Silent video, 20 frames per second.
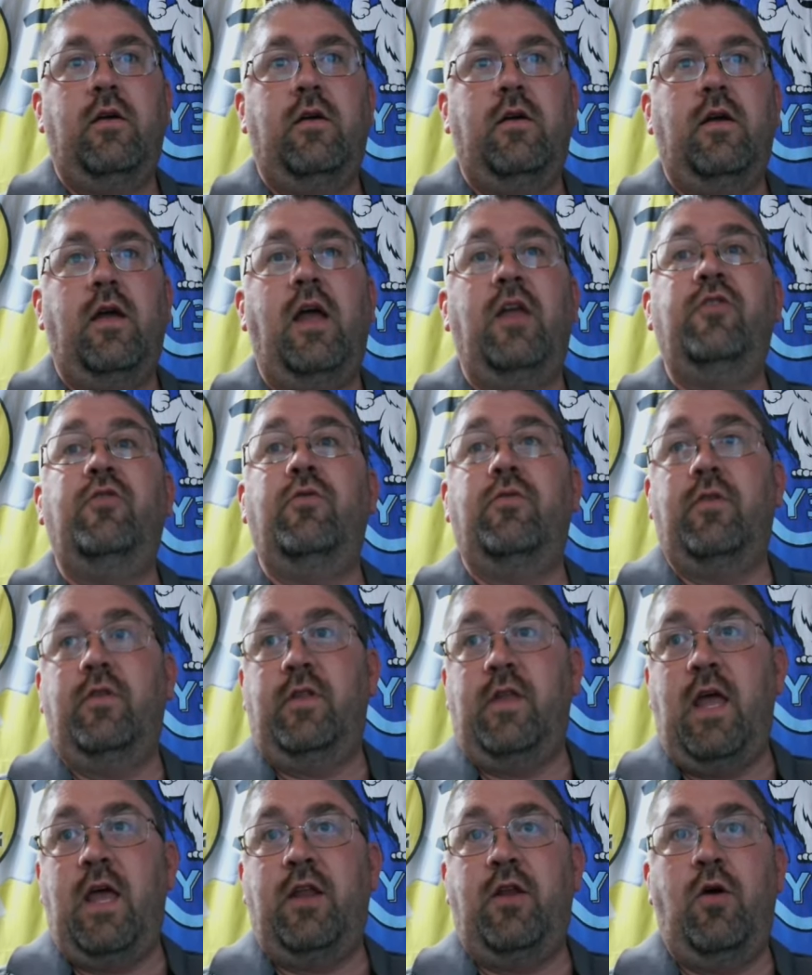and do the
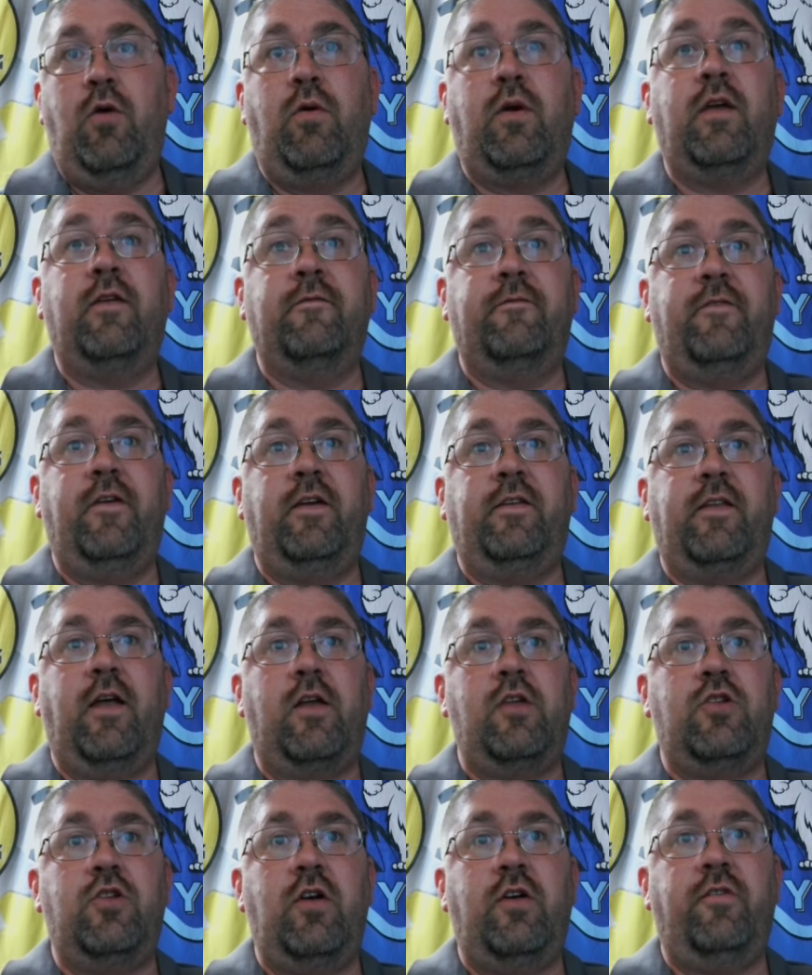nano
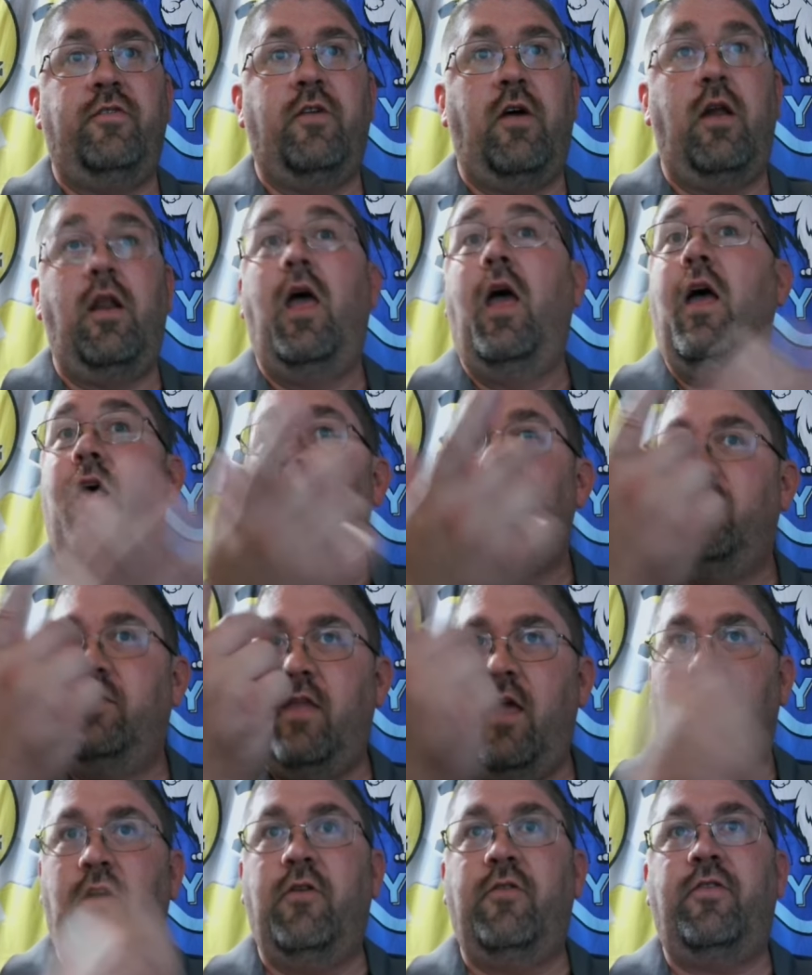config.json.
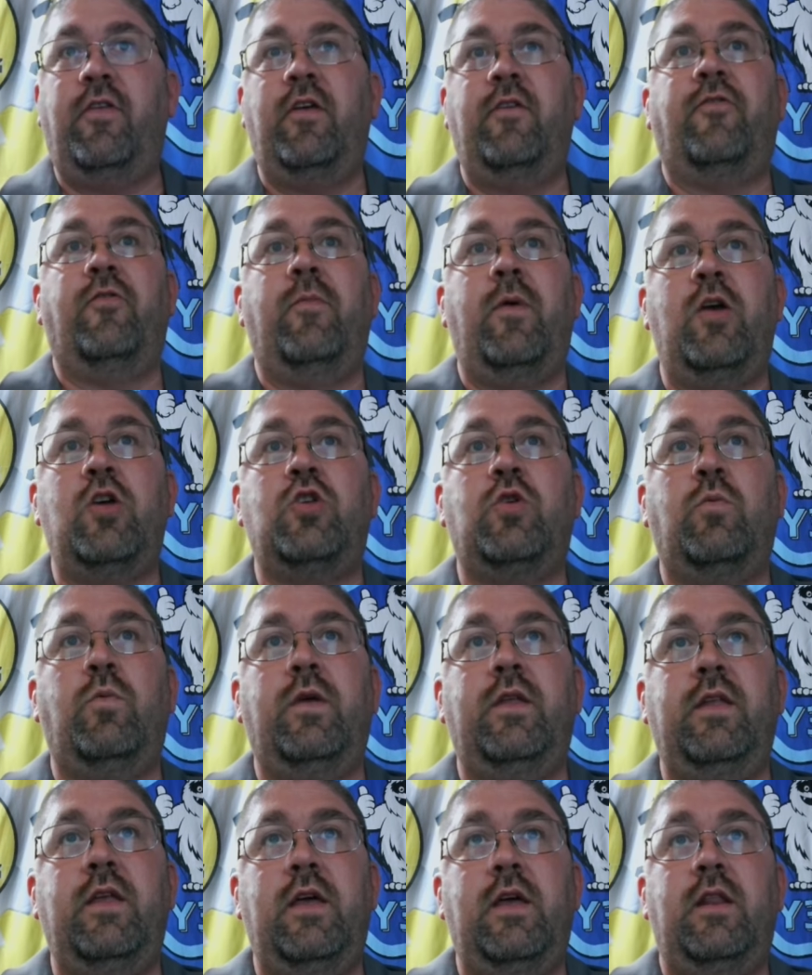There's the information we
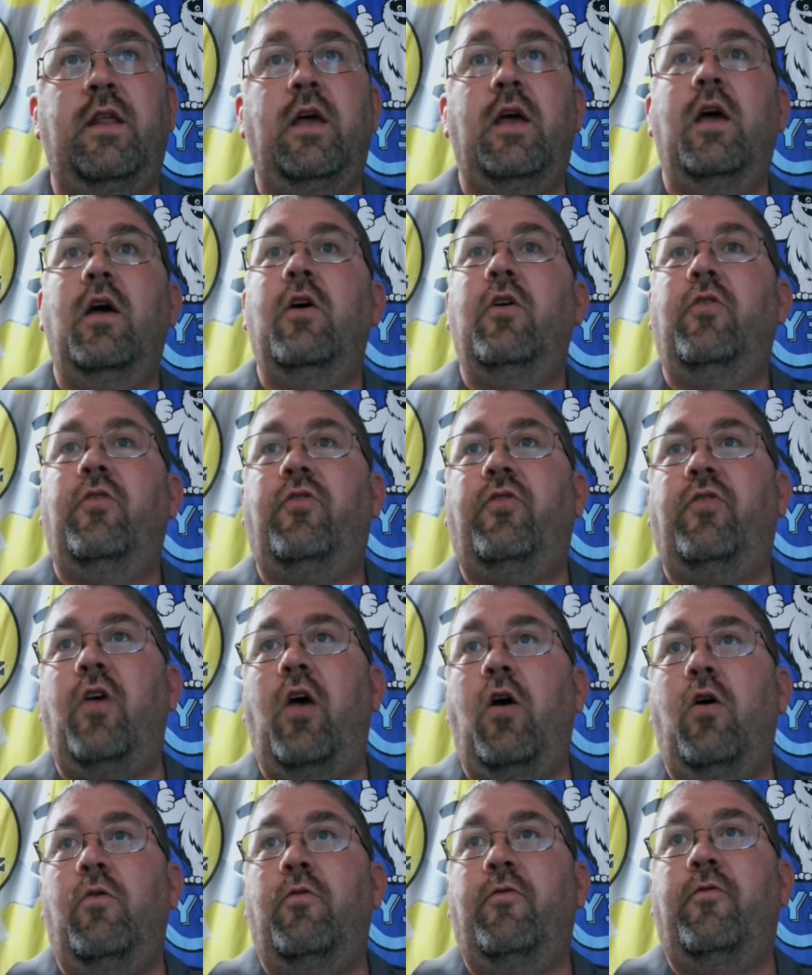need.
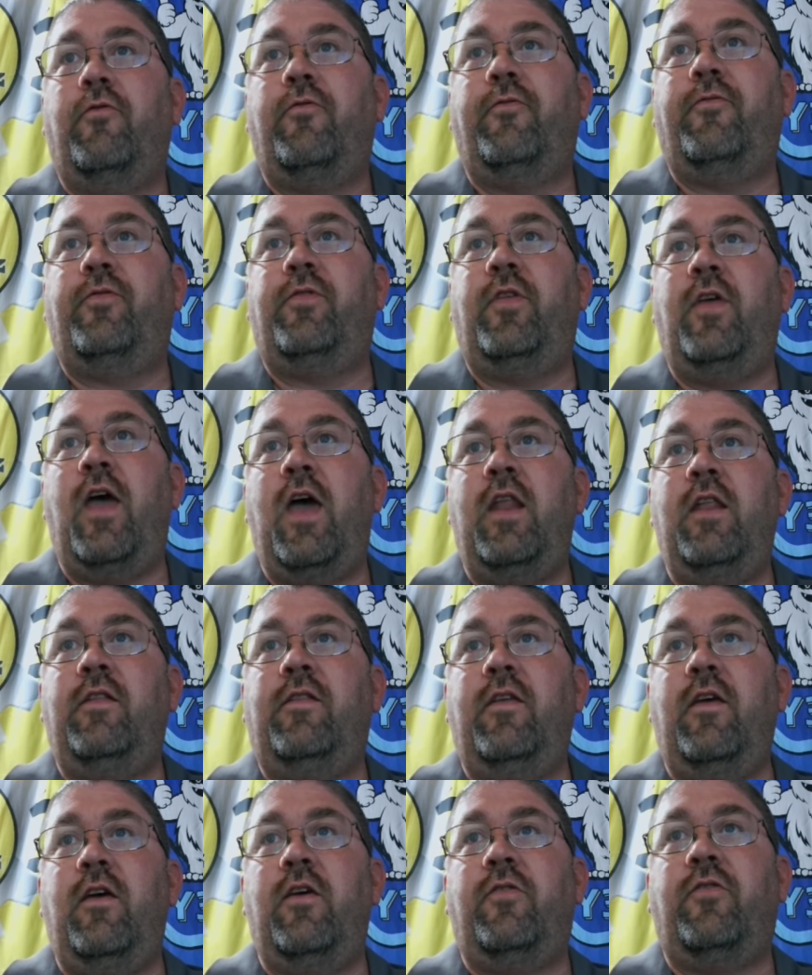So to edit
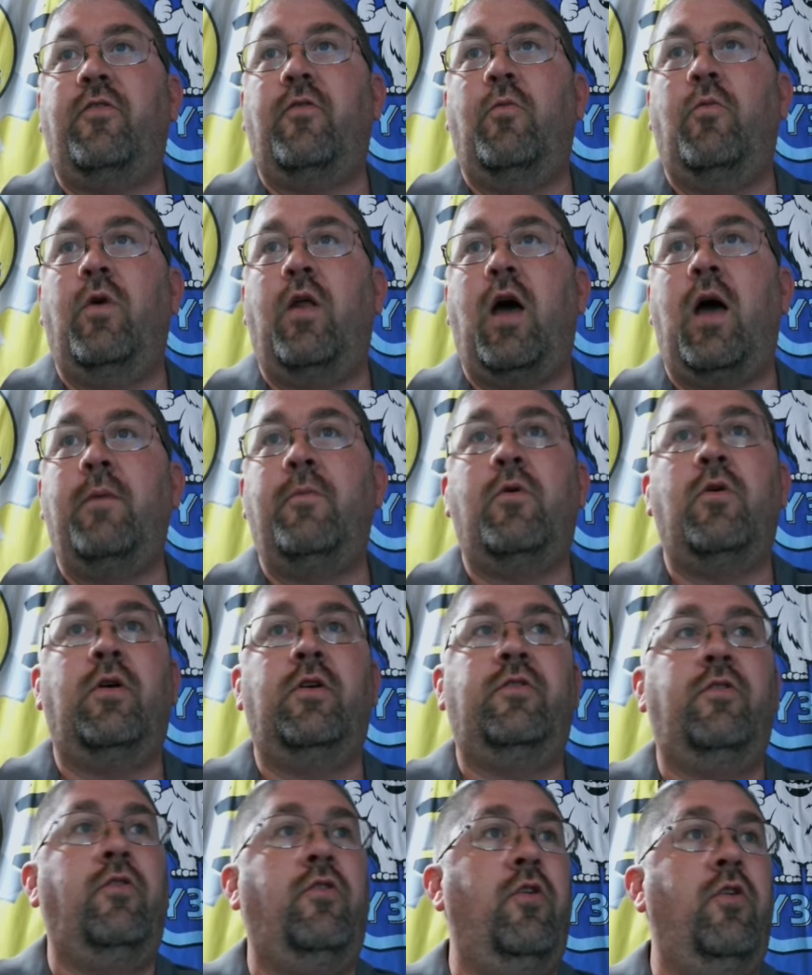this, what I'm going
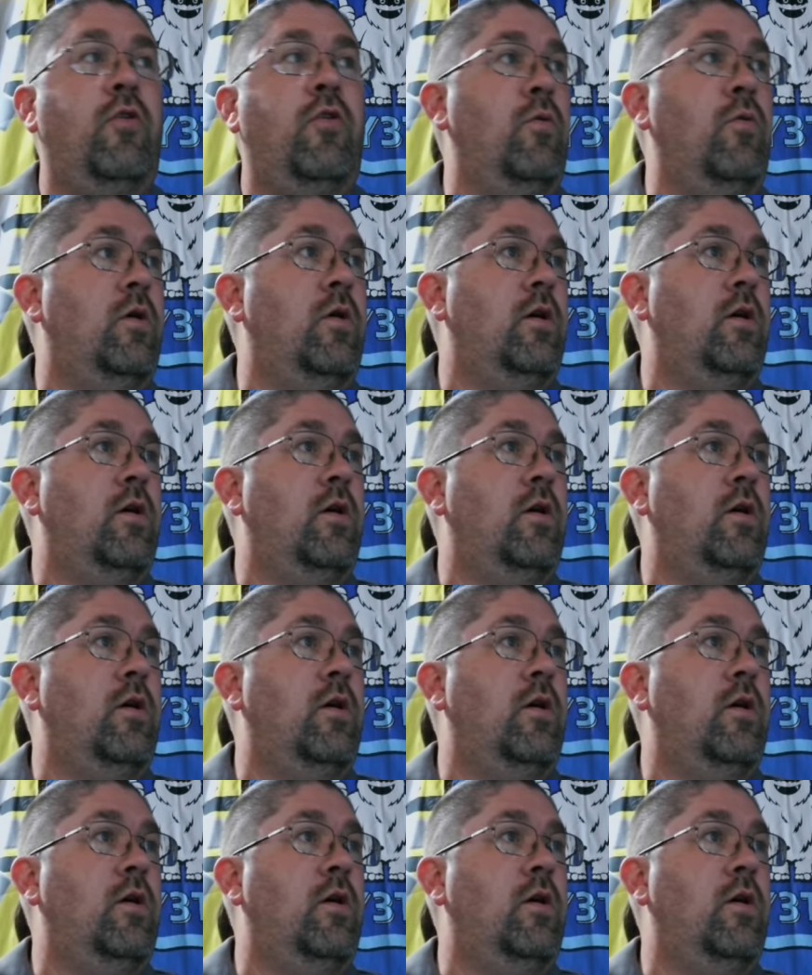to do,